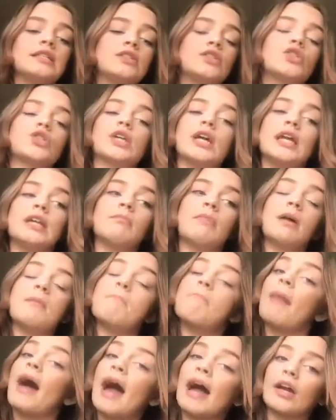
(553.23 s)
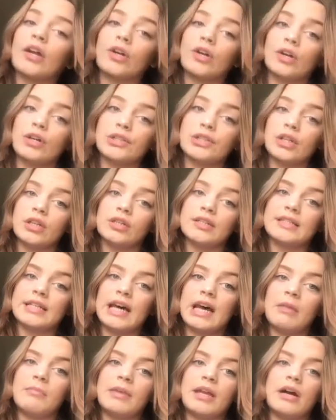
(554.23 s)
is drained. My back hurts all the
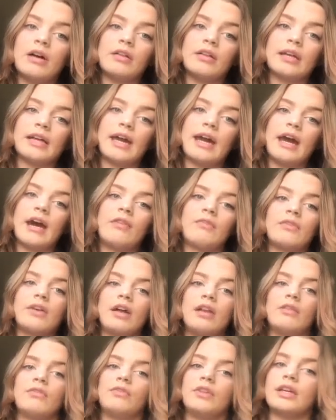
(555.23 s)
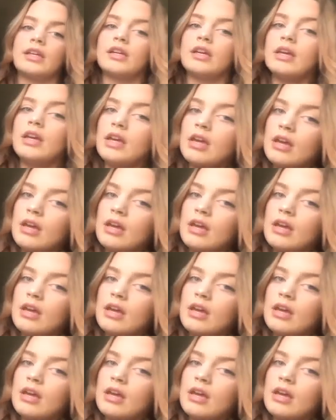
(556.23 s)
time now. Like, I have kind of like